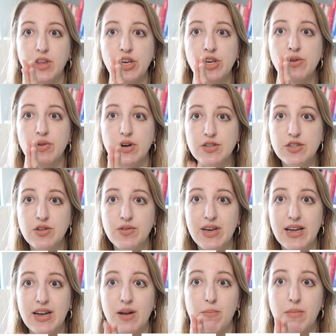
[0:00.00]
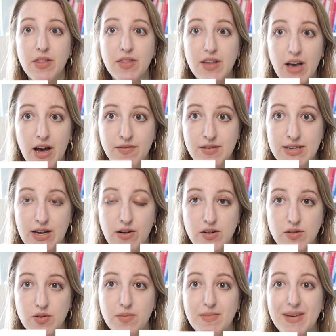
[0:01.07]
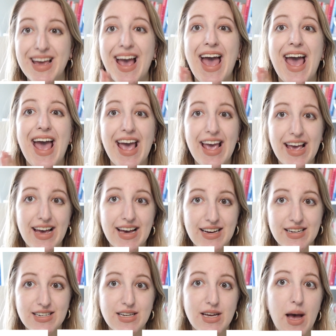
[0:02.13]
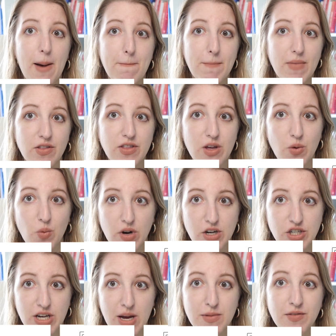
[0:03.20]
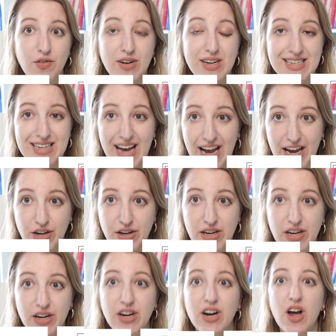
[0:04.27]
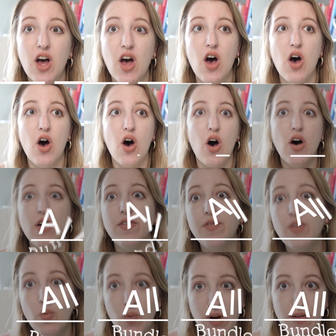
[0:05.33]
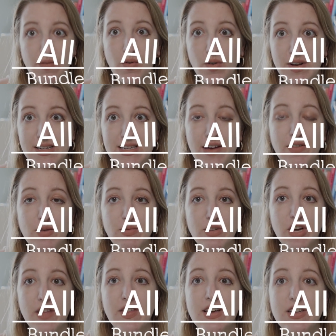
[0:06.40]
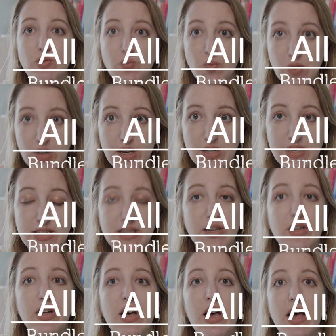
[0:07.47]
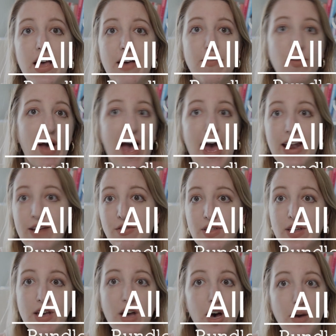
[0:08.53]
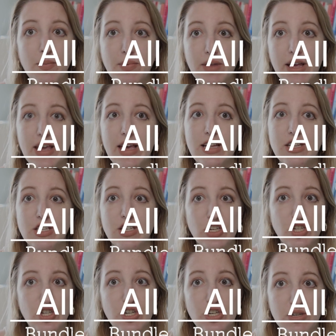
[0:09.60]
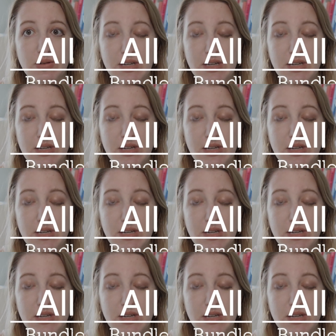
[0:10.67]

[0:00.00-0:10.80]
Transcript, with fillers: You also get monthly office hours with me and monthly workshops for an entire year all for 147 which I think is a really good deal. If you add everything up, like it's such a good